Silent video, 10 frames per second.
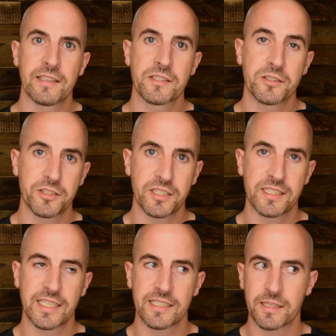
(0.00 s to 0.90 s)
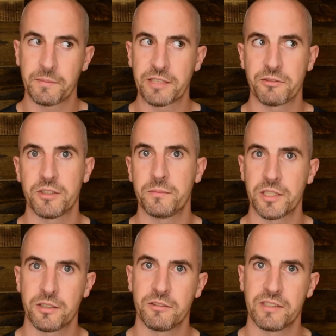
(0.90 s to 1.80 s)
So she sets the metronome at
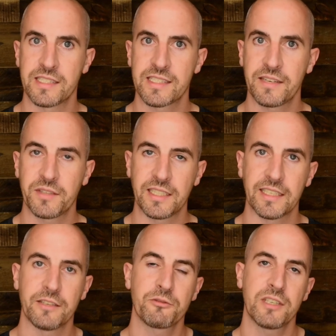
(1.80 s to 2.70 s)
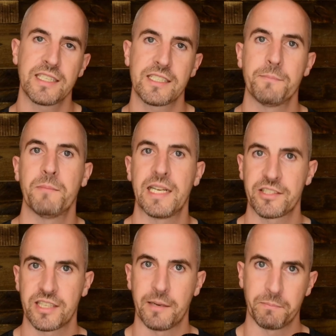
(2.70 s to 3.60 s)
170 and tries to
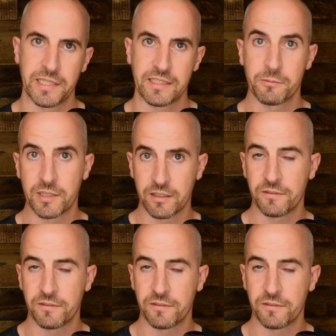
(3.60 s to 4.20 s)
match that beat with her